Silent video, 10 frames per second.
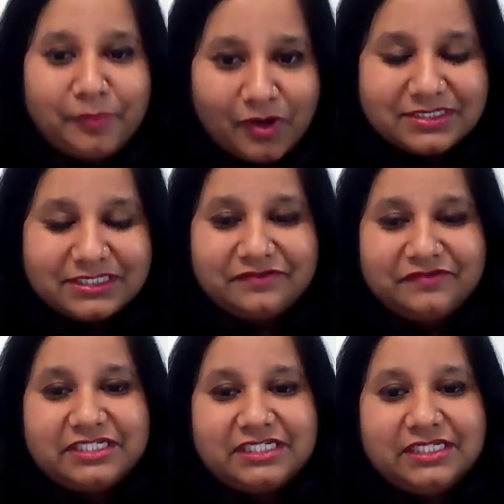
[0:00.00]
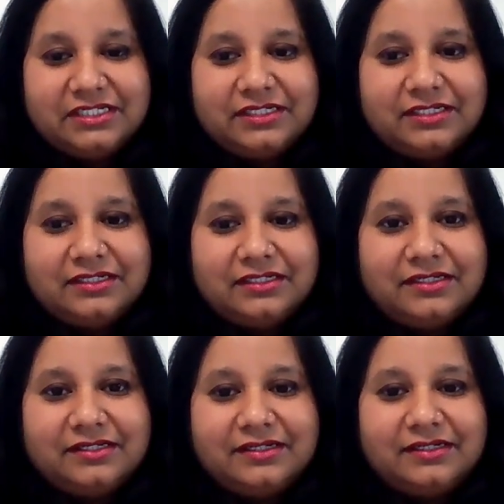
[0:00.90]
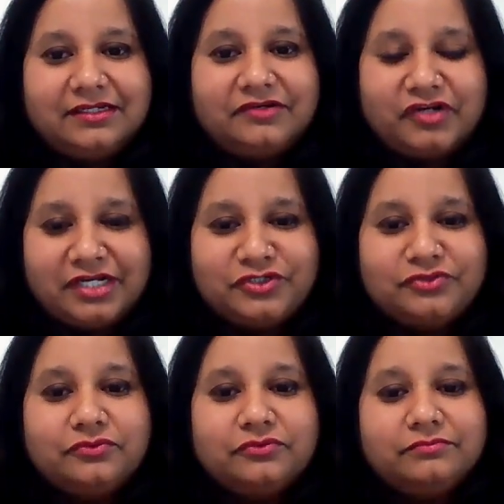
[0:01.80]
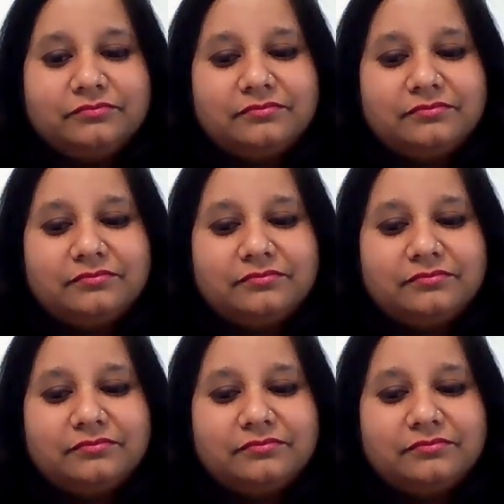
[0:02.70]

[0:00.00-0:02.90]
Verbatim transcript: positivity, try to